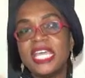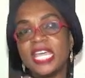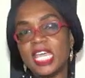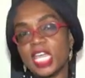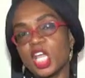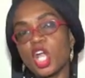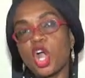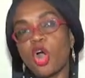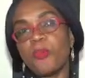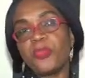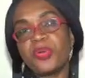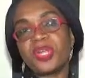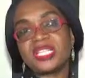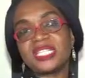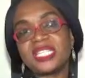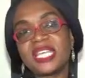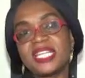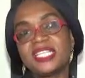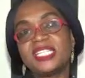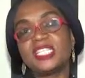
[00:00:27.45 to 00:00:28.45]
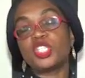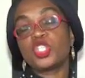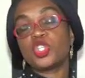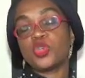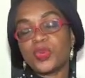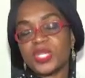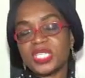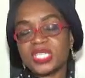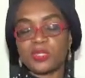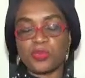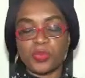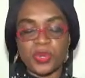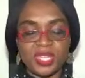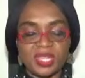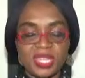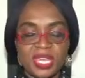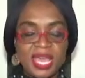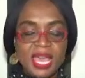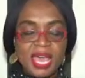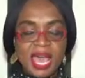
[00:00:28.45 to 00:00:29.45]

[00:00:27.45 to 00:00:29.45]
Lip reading: incorporated, the twist with